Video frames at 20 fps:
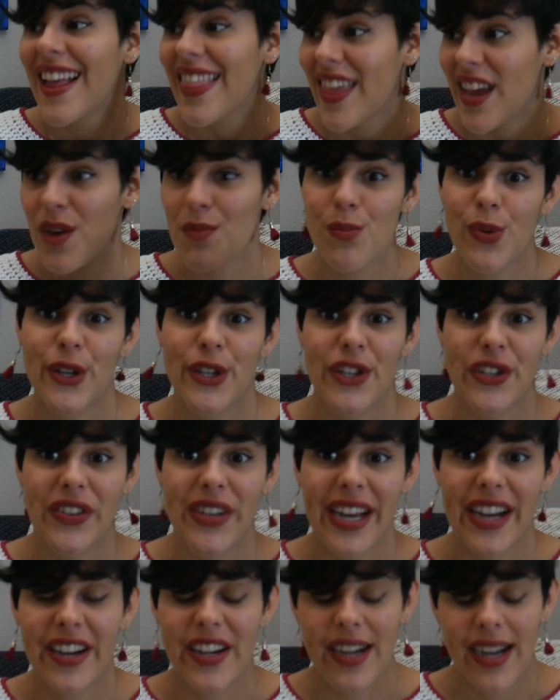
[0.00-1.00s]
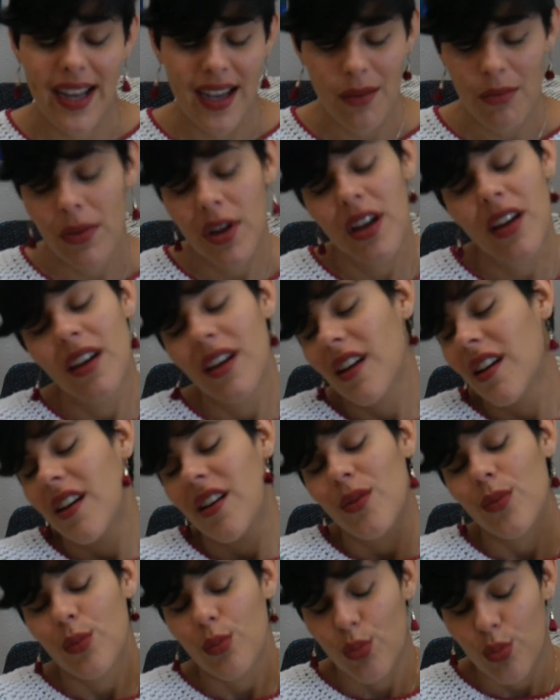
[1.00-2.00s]
that I'm butchering her name.
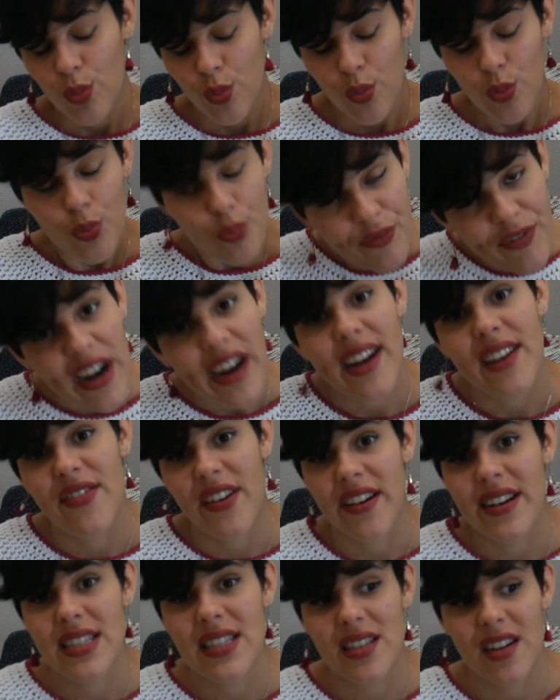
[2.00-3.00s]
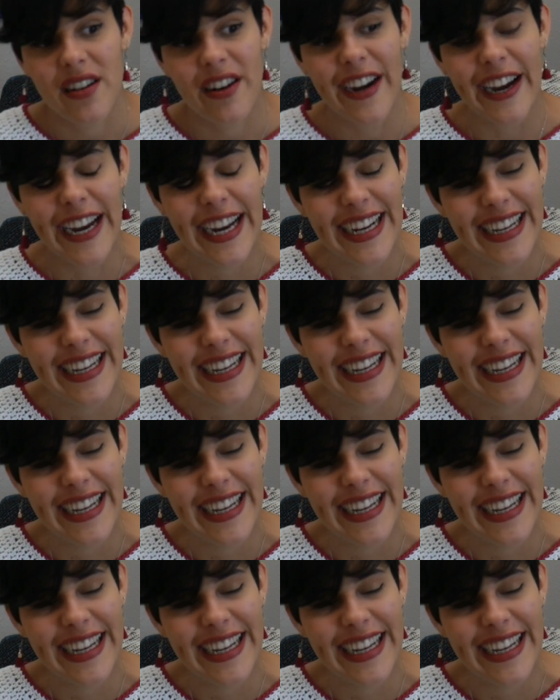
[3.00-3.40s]
Very, very sorry.